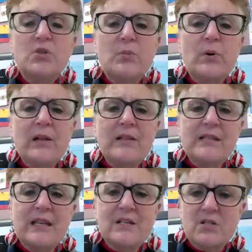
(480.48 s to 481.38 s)
two
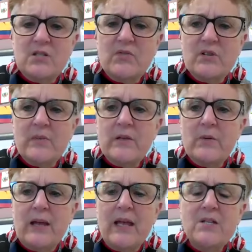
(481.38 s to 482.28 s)
pronunciations for
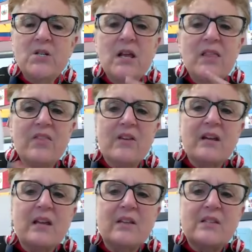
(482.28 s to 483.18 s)
WH.
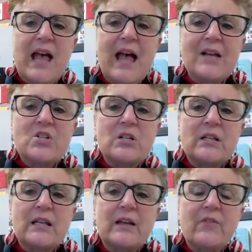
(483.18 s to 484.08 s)
That it's
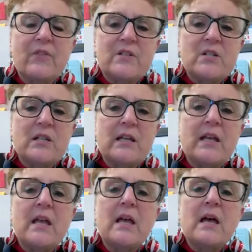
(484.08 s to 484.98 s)
actually
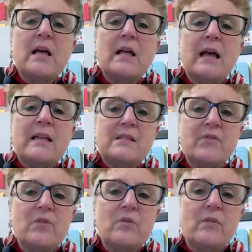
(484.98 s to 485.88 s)
officially as
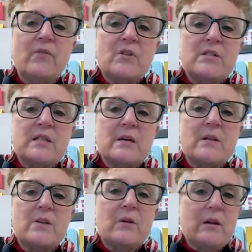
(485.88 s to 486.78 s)
if you reverse
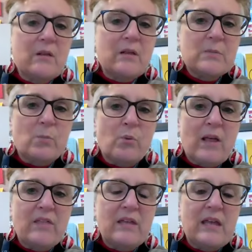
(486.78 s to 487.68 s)
them and you hear this
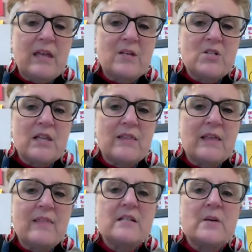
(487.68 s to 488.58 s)
breathy H and
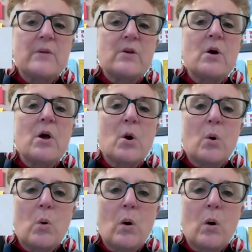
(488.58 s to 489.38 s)
then the W.